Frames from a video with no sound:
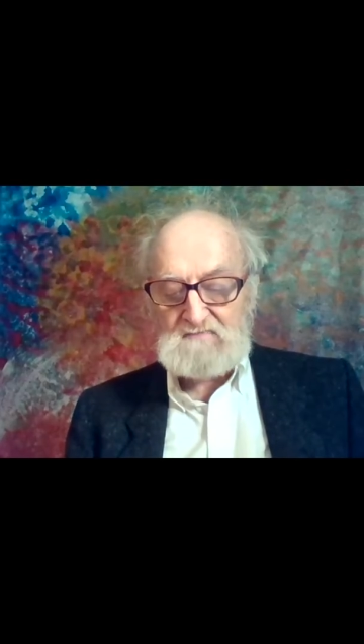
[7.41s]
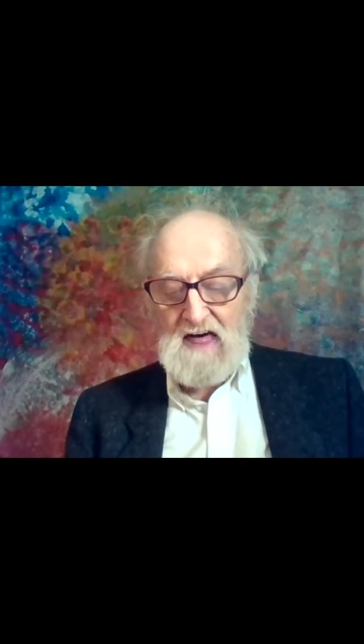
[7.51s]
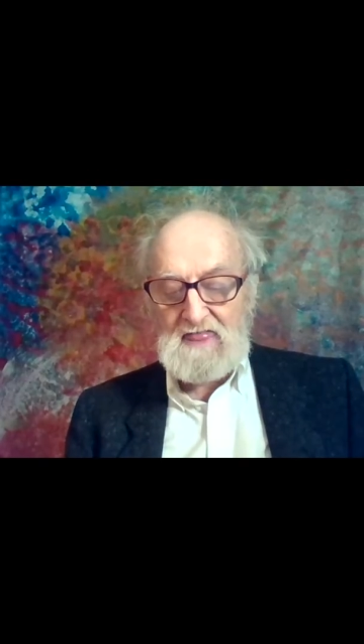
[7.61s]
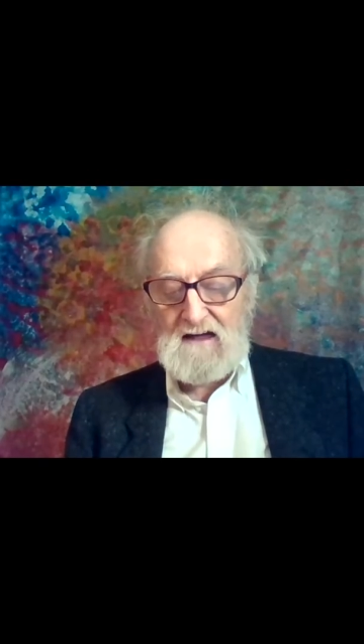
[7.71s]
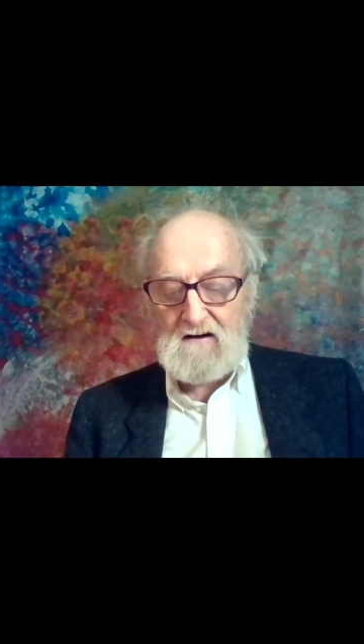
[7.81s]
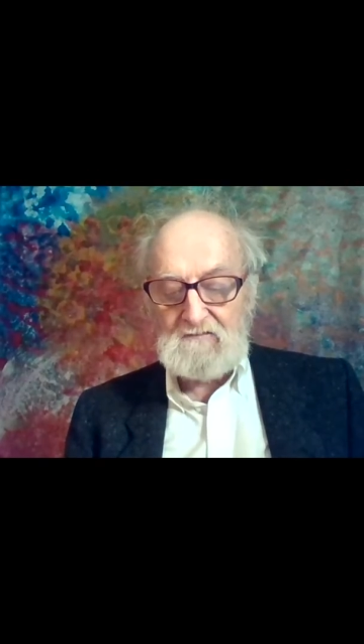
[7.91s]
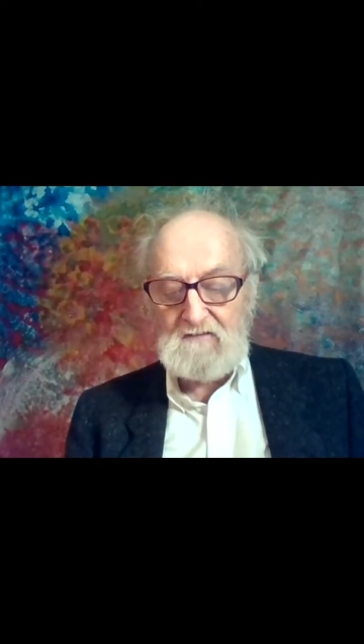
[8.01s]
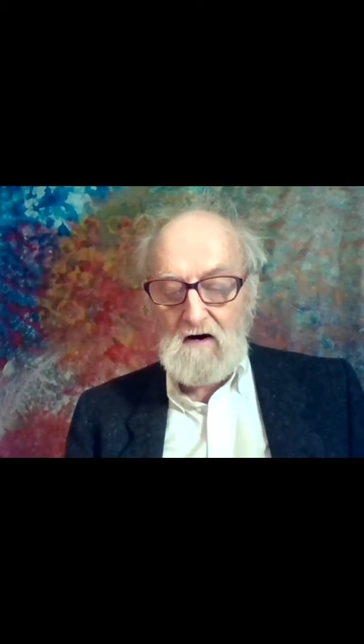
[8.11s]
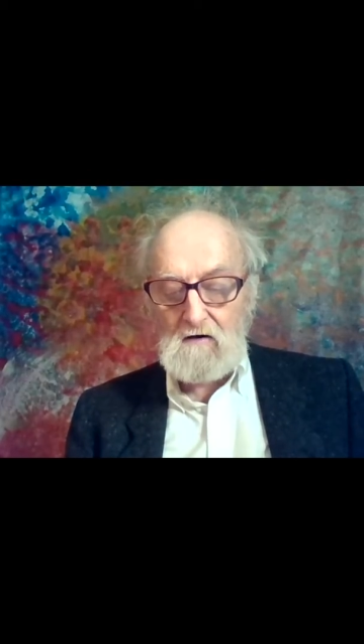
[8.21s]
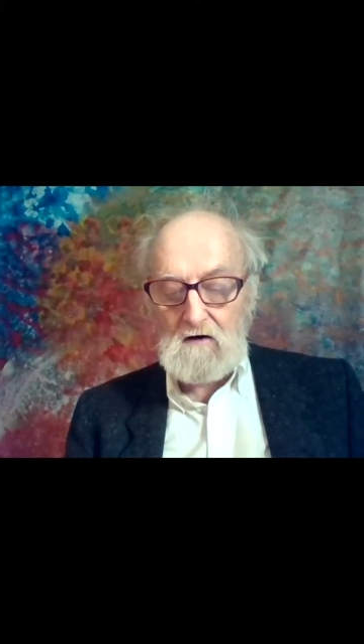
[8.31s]
They are
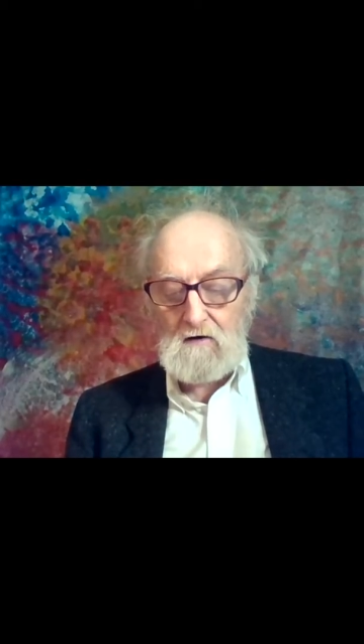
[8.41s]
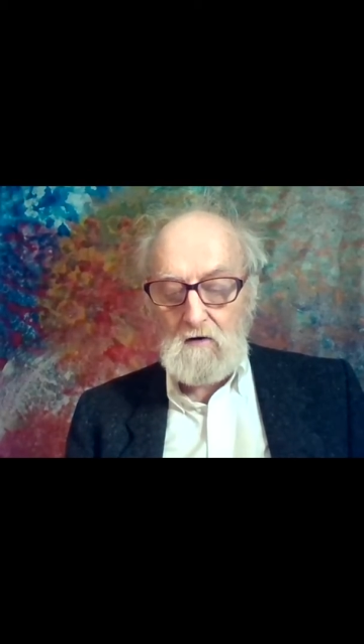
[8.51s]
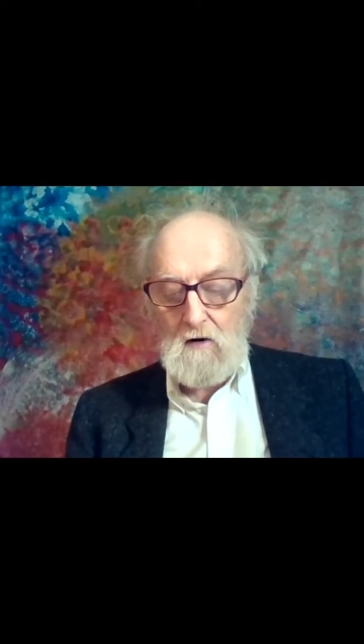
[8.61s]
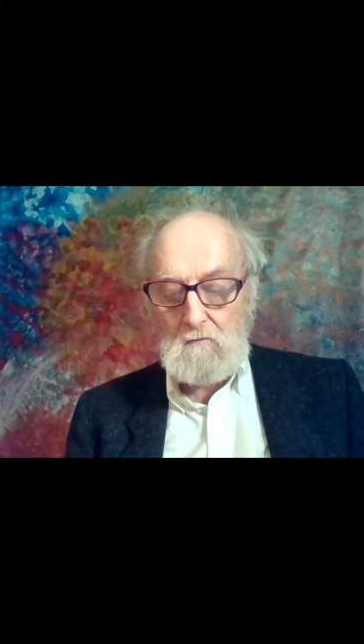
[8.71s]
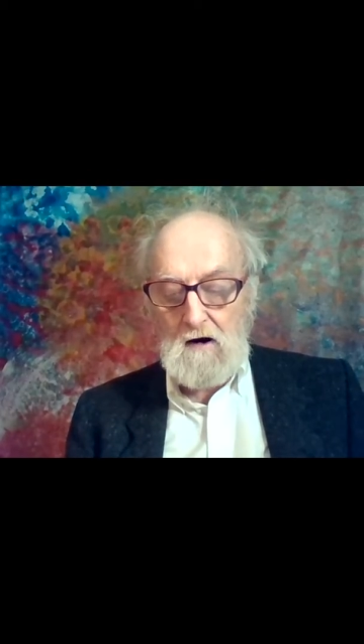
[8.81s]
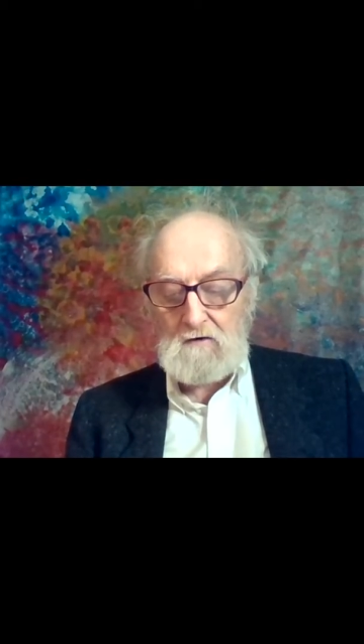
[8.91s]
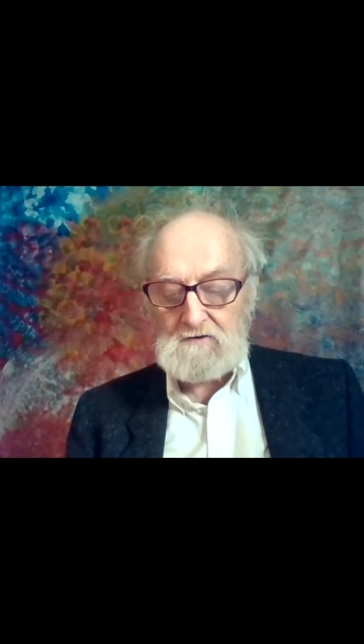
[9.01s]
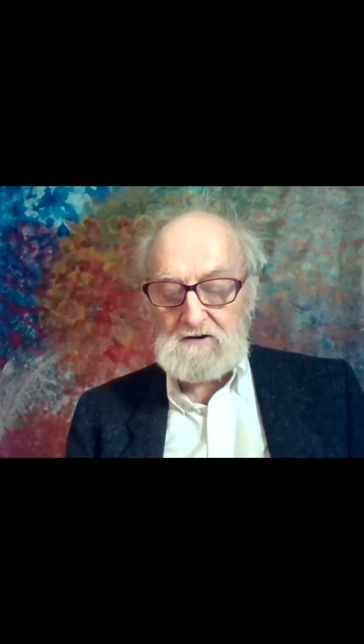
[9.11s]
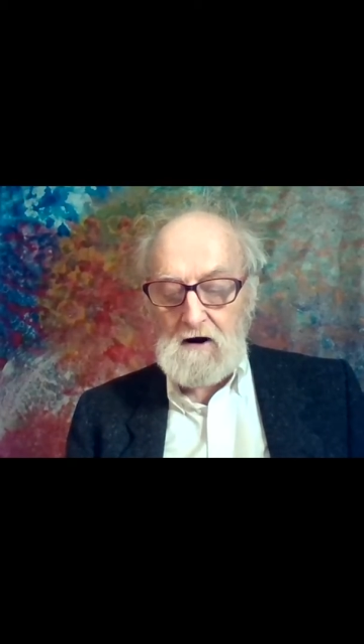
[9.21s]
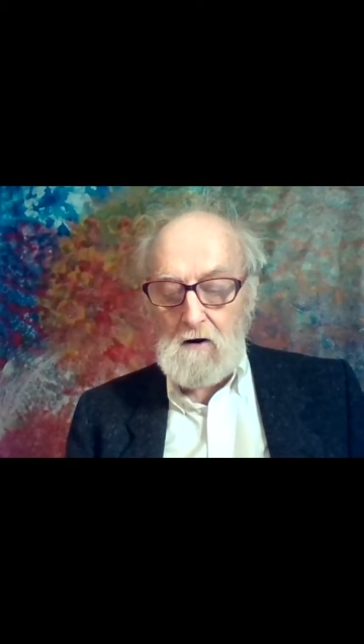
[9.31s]
feel-good hormones
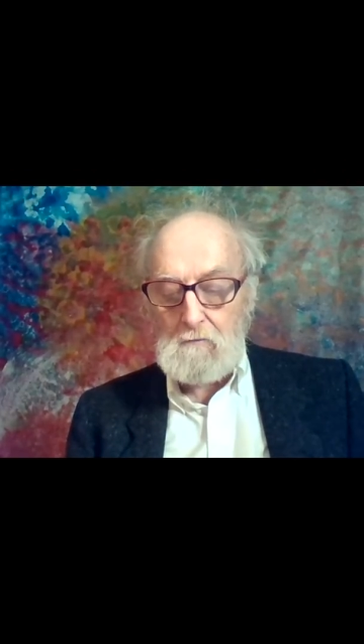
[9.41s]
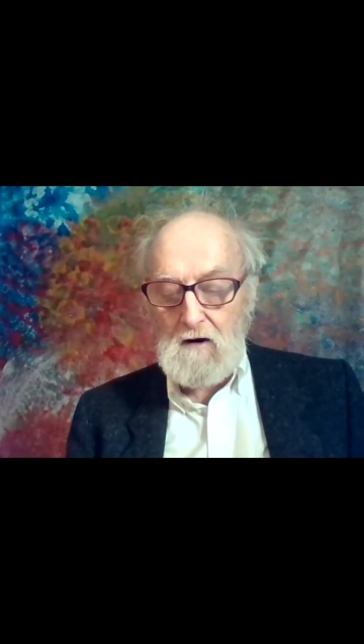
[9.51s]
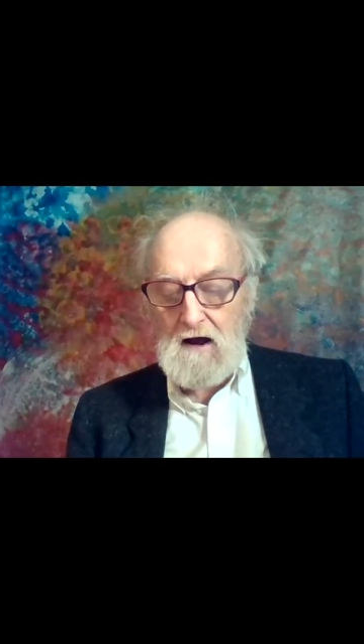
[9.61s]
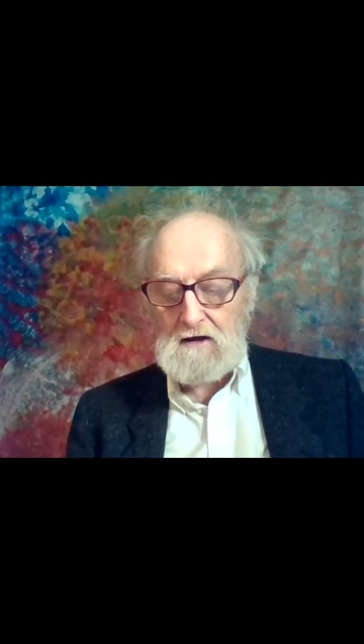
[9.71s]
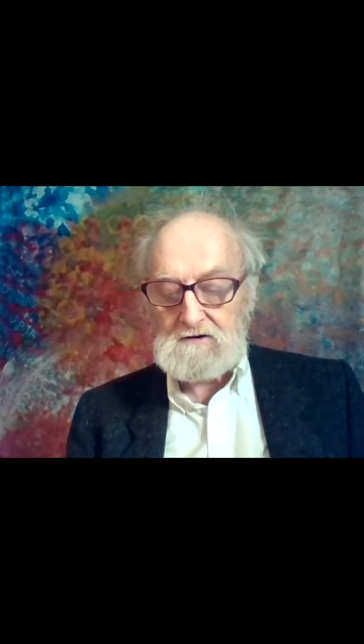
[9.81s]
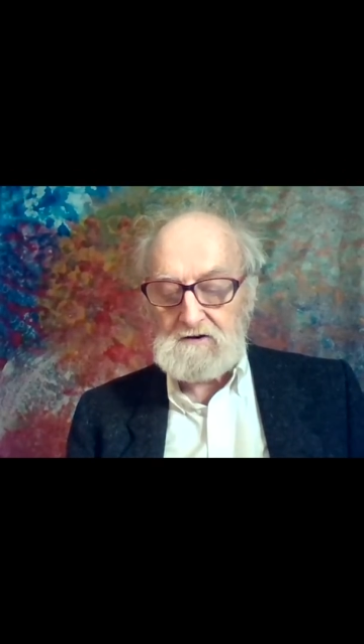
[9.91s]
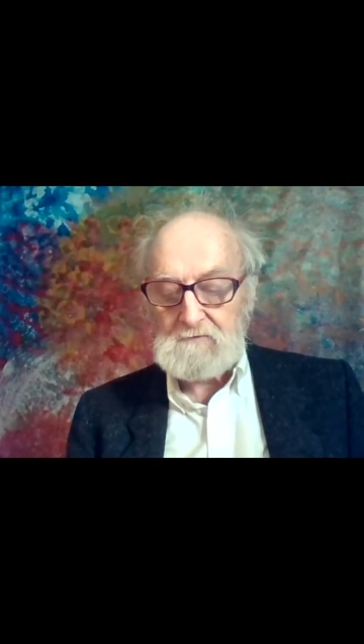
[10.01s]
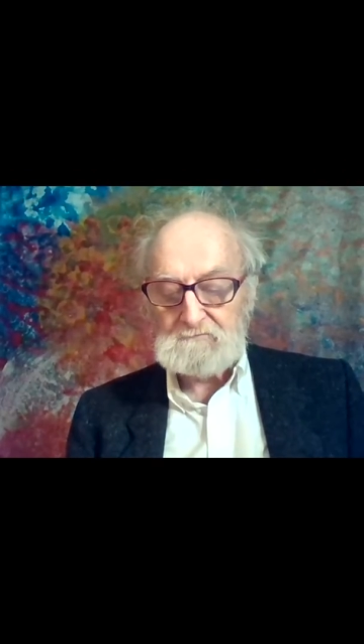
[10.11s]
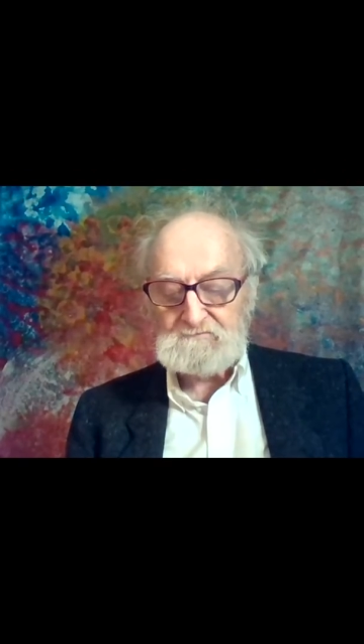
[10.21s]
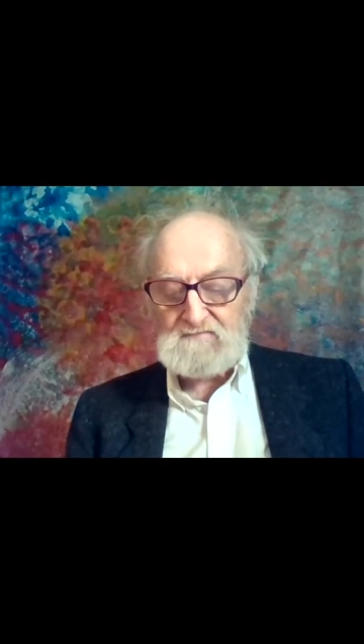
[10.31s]
in our brains
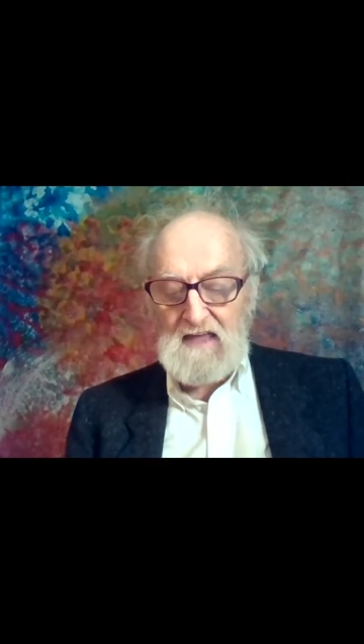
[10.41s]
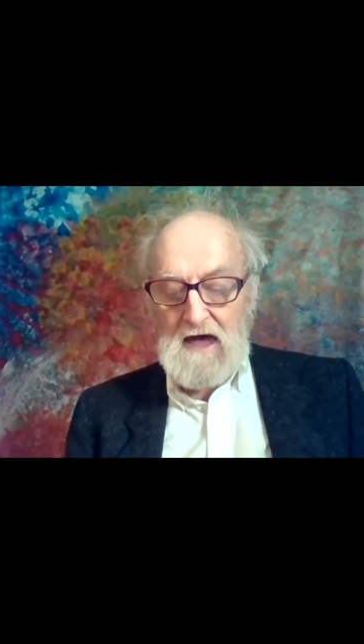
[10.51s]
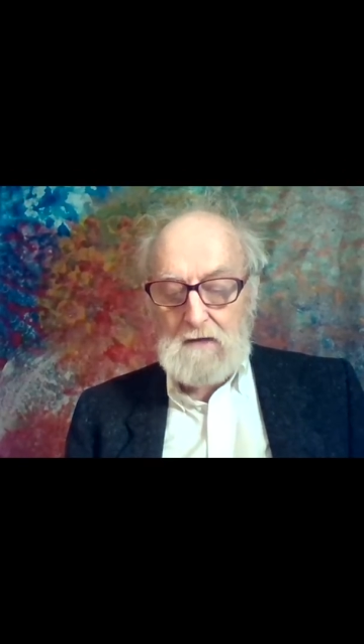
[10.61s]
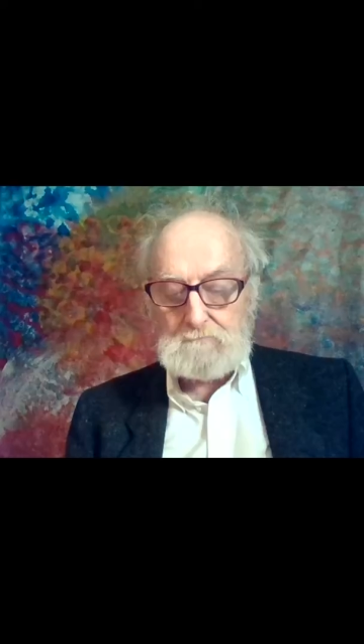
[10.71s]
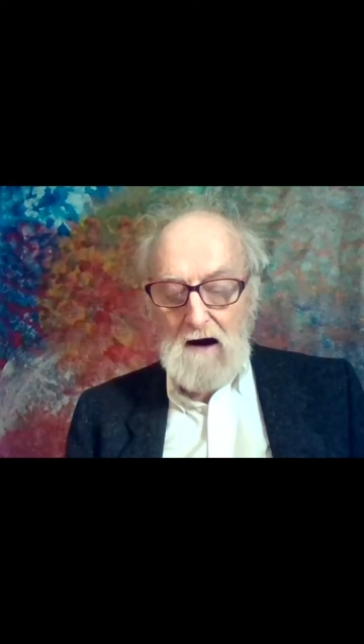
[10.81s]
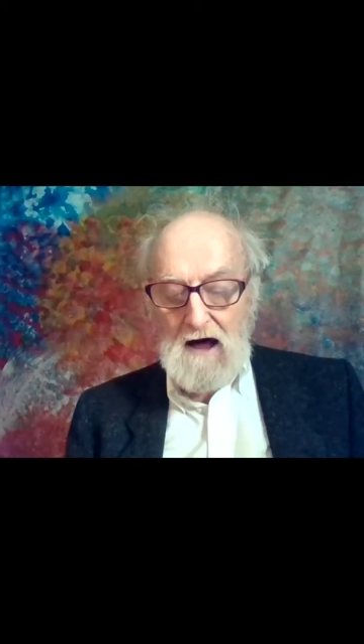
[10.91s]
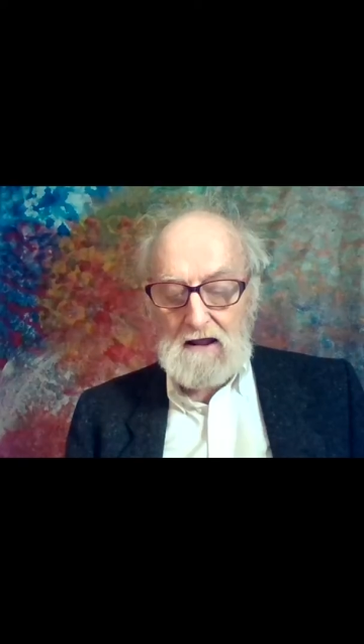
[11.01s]
and body.